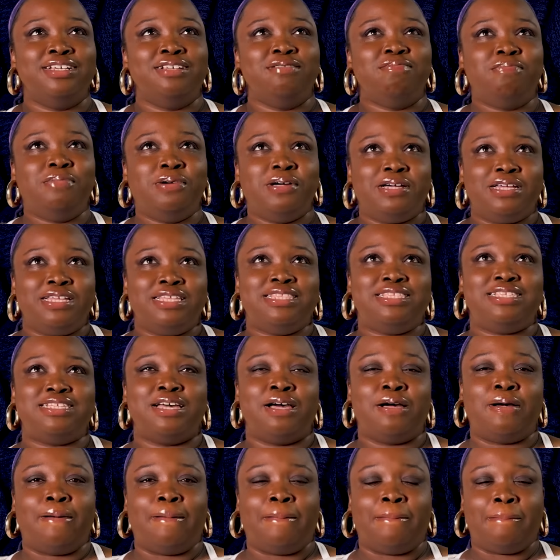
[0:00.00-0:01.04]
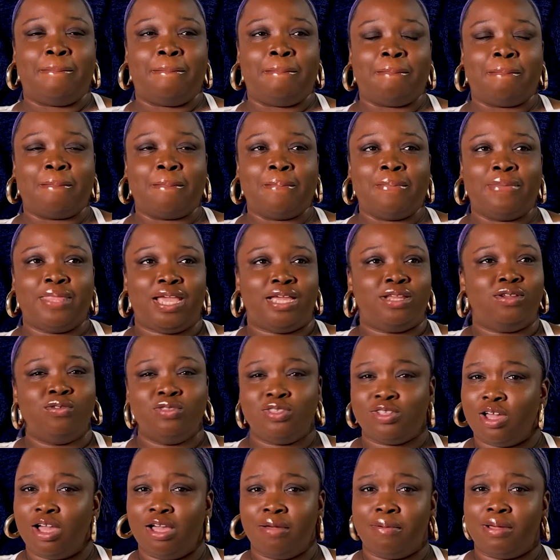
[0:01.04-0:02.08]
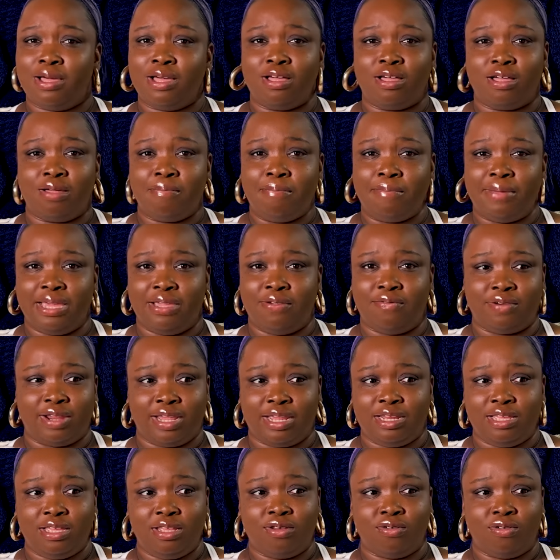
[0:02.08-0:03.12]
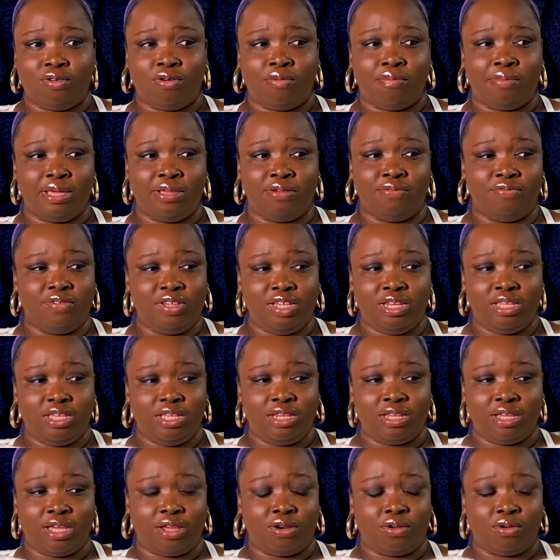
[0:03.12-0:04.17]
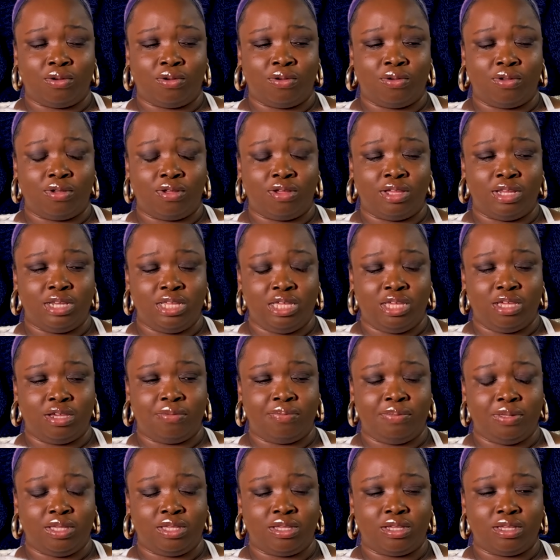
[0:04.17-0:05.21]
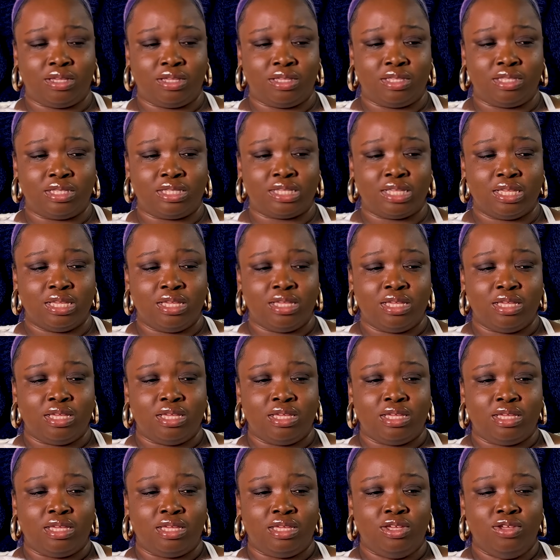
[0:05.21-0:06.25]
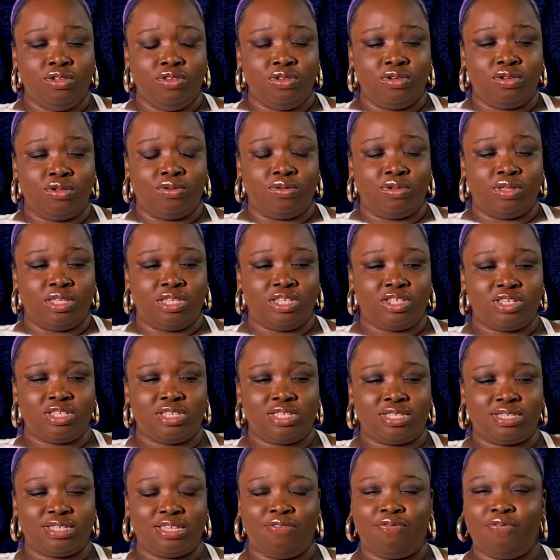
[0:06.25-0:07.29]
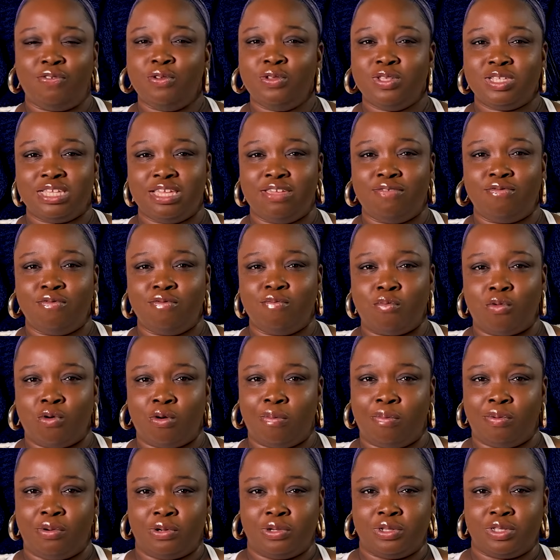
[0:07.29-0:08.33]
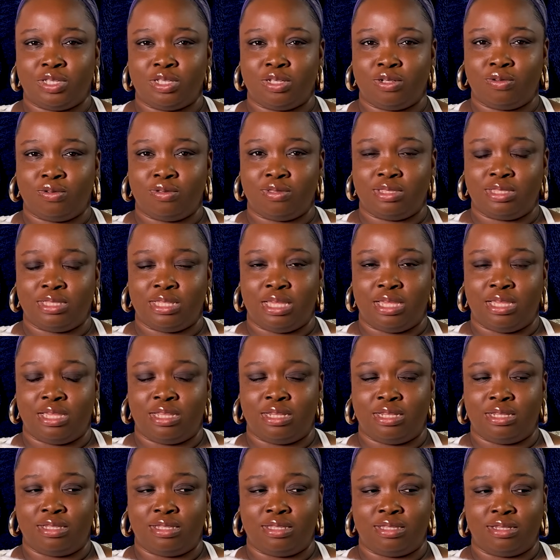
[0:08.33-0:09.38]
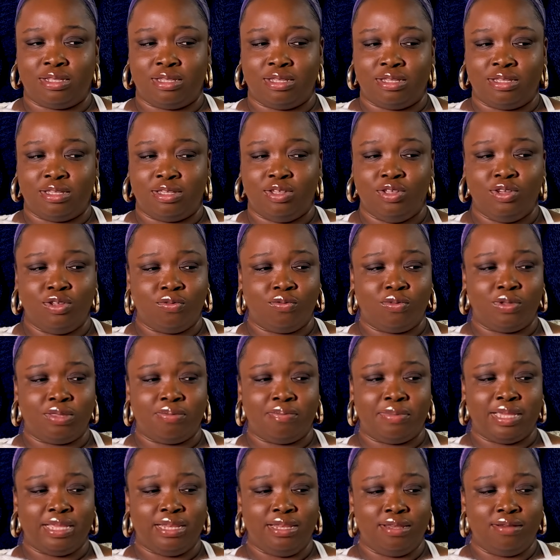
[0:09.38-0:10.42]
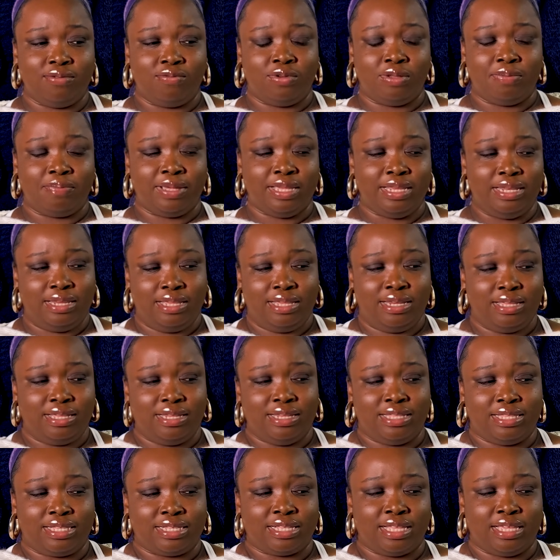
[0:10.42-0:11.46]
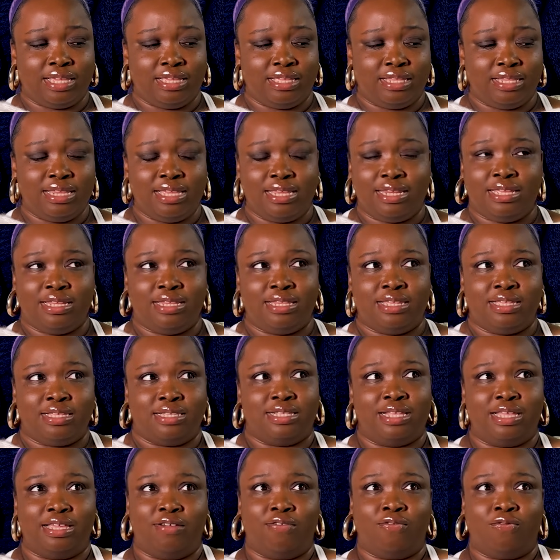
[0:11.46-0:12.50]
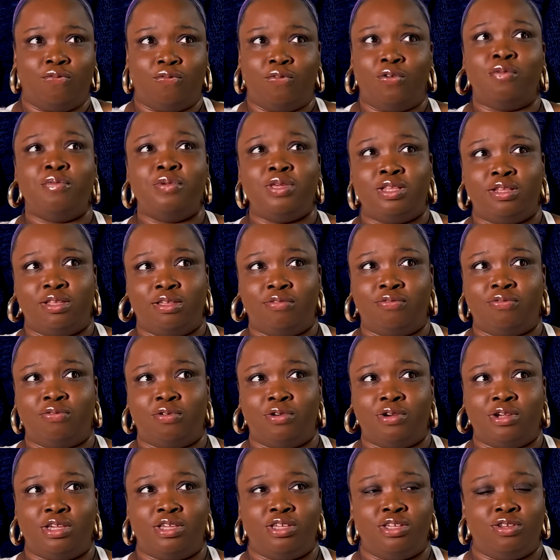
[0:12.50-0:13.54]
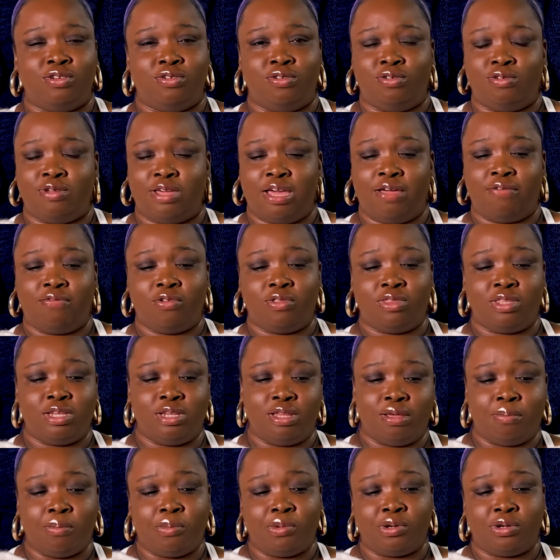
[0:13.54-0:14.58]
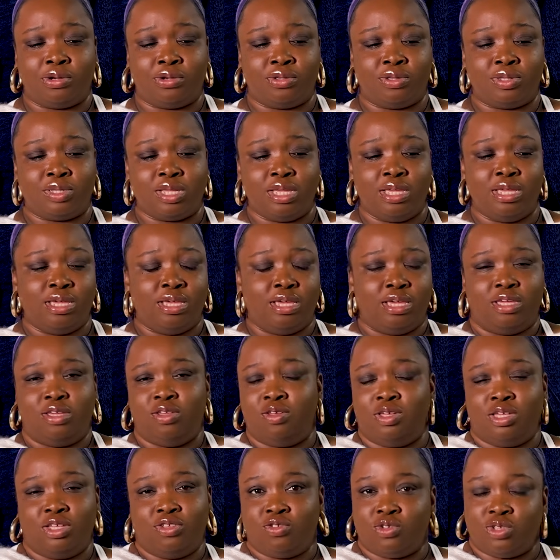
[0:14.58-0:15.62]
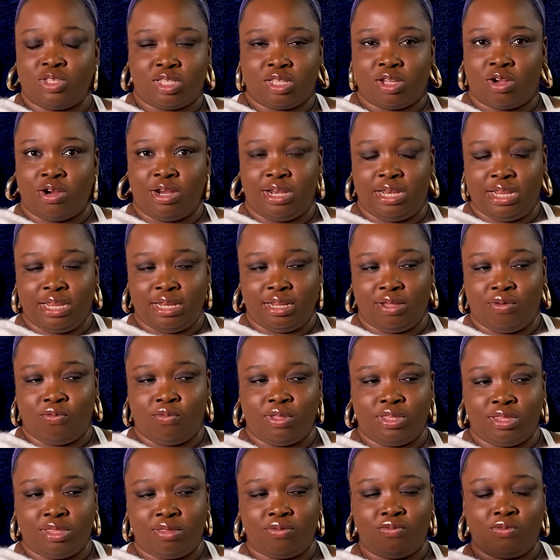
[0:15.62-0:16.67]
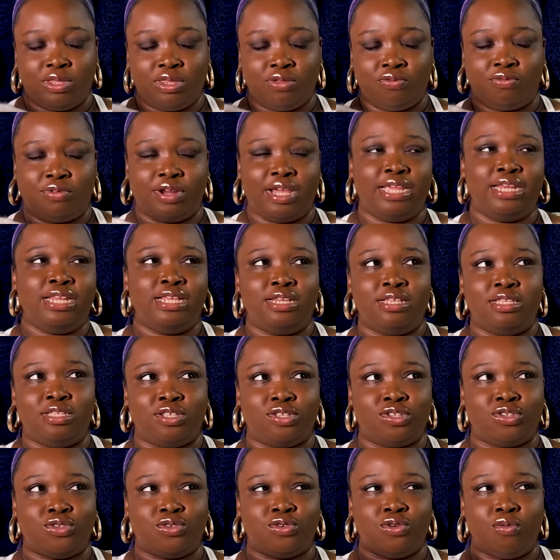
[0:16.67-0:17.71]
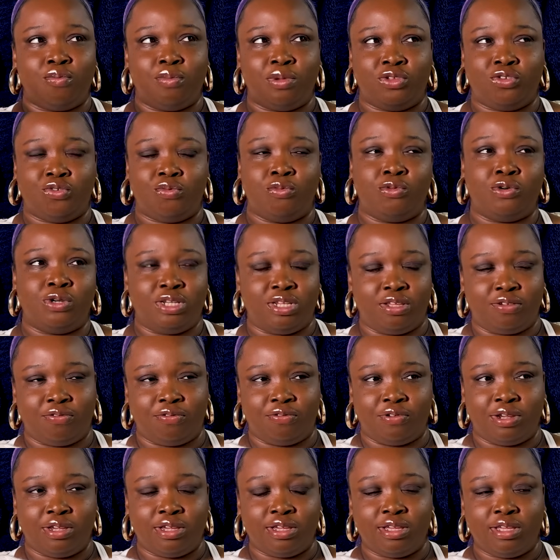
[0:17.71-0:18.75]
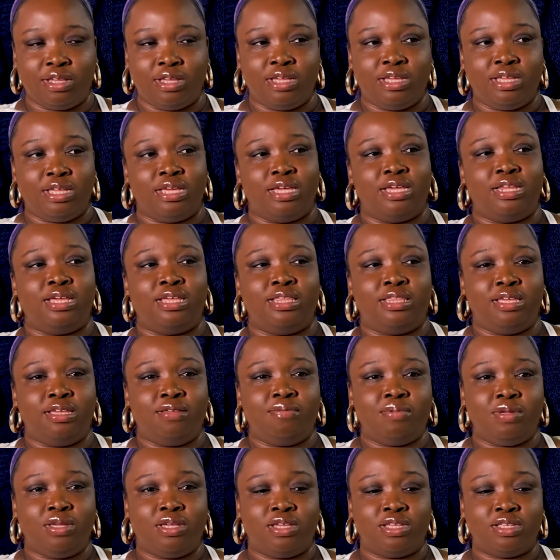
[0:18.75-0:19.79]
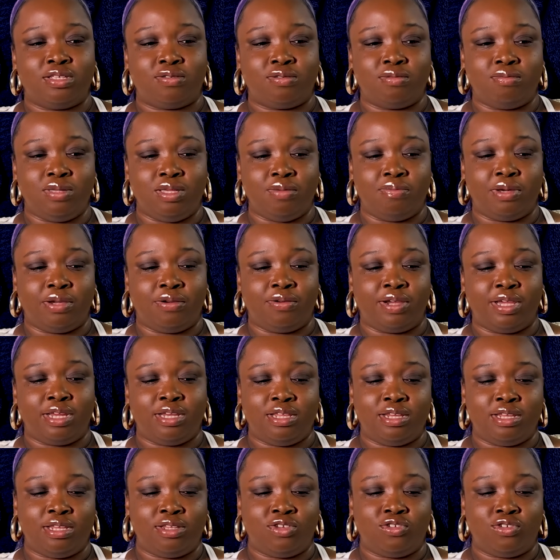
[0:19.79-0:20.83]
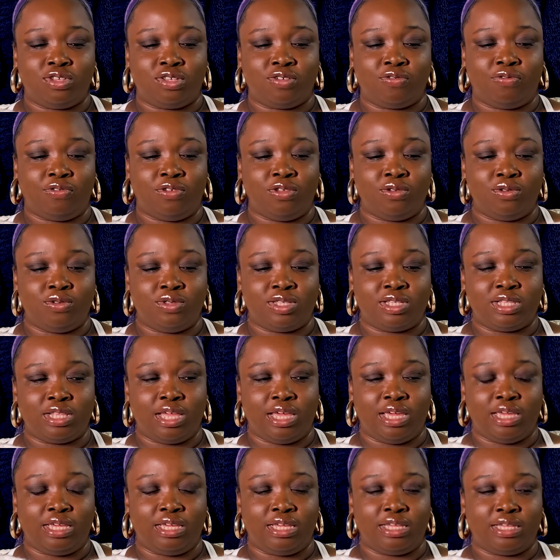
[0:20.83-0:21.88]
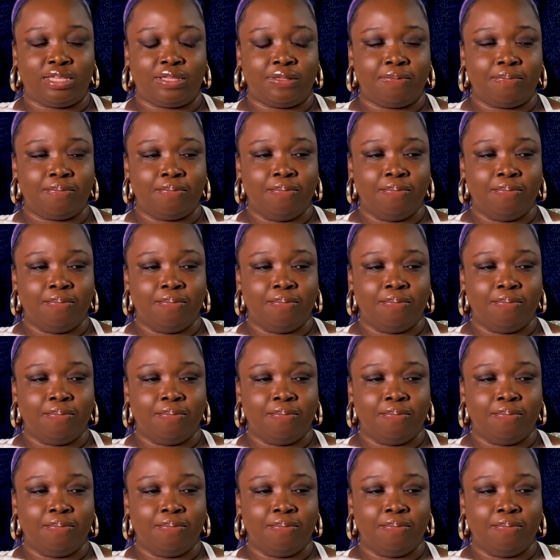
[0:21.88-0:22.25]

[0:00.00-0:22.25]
But I don't talk about my writing or my reading at all on here because it's just, it feels even more personal than, with my knitting. It's like knitting, there's like a formula for it. You have all the numbers and you can just start knitting. With writing, it's so much more different. And I think because for me, my writing just feels like,